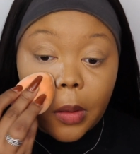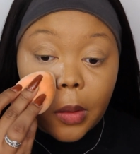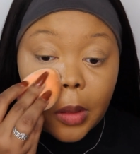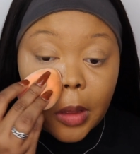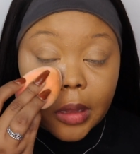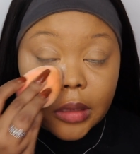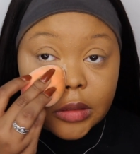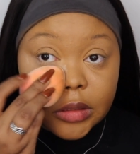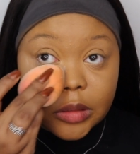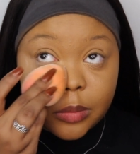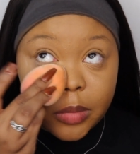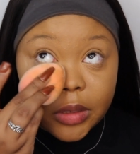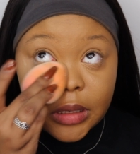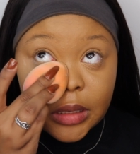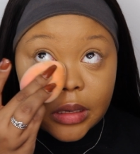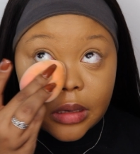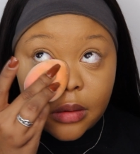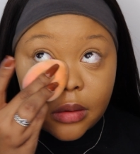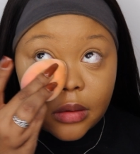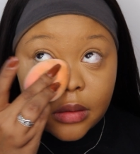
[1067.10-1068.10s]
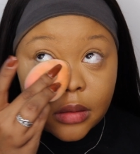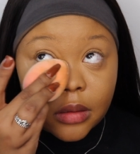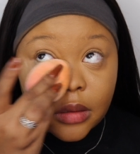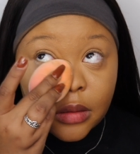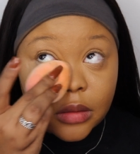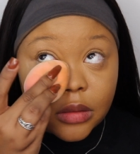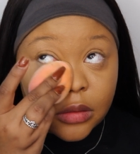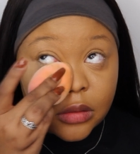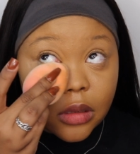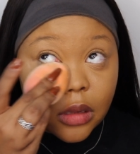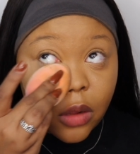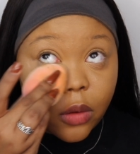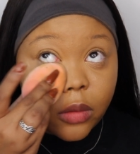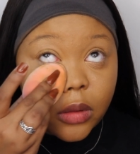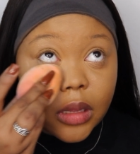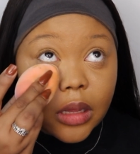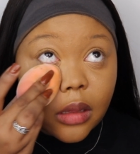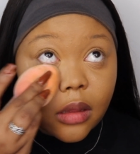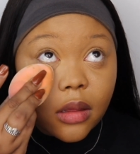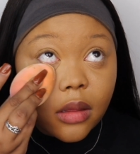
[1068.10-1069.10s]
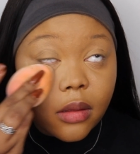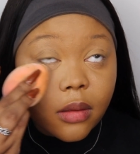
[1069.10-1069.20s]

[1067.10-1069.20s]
and just blend it slowly.